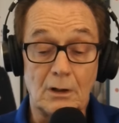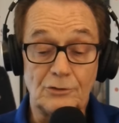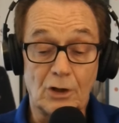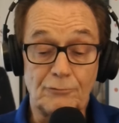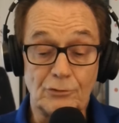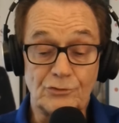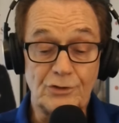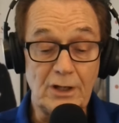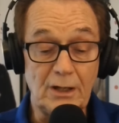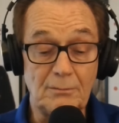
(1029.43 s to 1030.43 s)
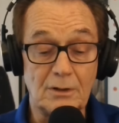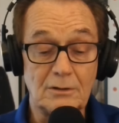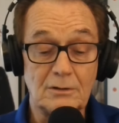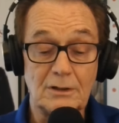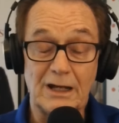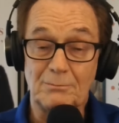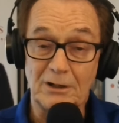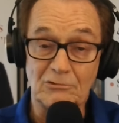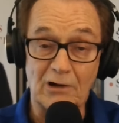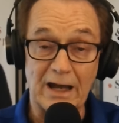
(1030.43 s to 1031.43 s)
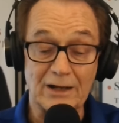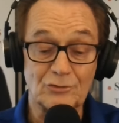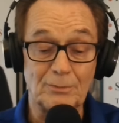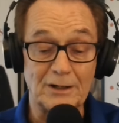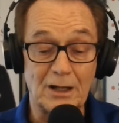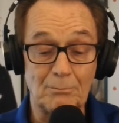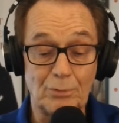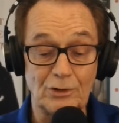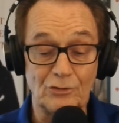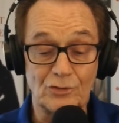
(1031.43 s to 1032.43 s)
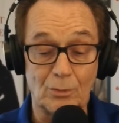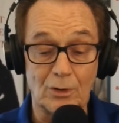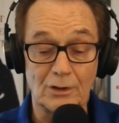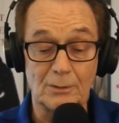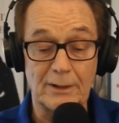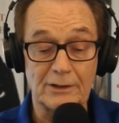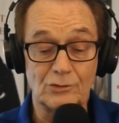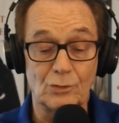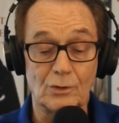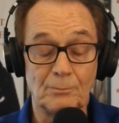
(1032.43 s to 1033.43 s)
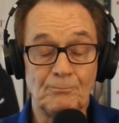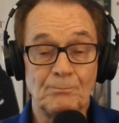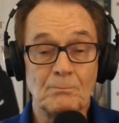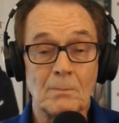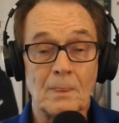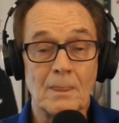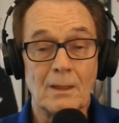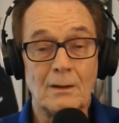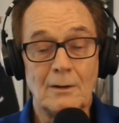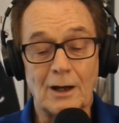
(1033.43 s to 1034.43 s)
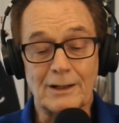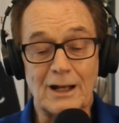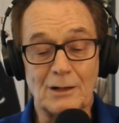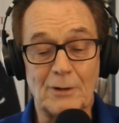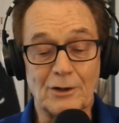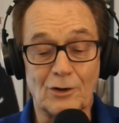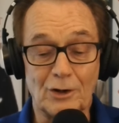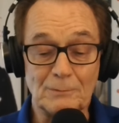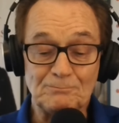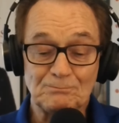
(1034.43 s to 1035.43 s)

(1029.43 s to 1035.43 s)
Delford's team had been lax by not putting someone on the back door. I got out of my car